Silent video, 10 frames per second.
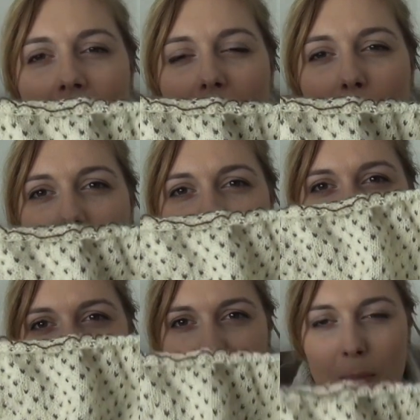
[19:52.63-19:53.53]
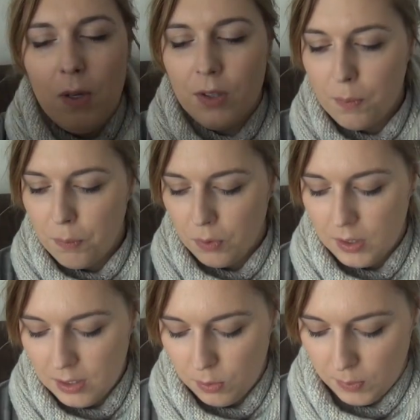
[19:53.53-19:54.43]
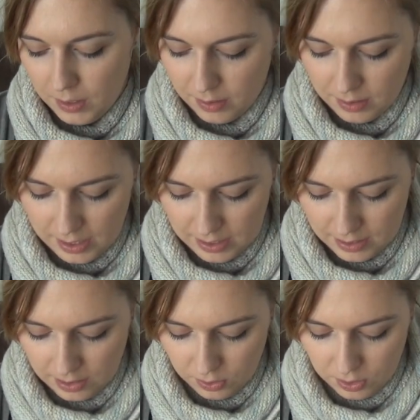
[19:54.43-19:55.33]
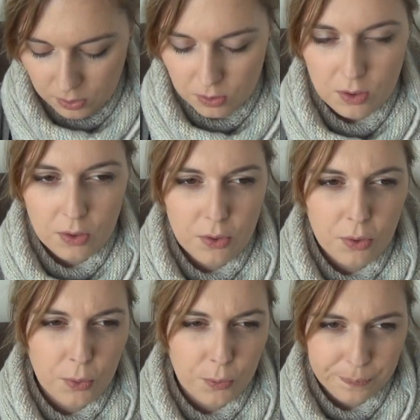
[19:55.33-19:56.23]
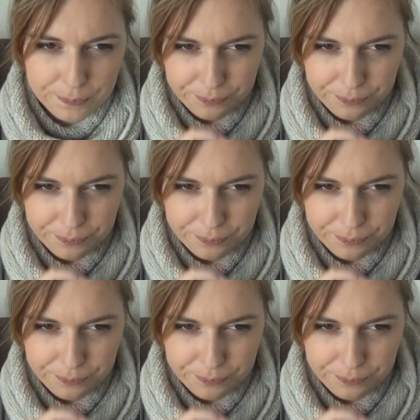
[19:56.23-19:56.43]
Once I'm on the point where they tell you to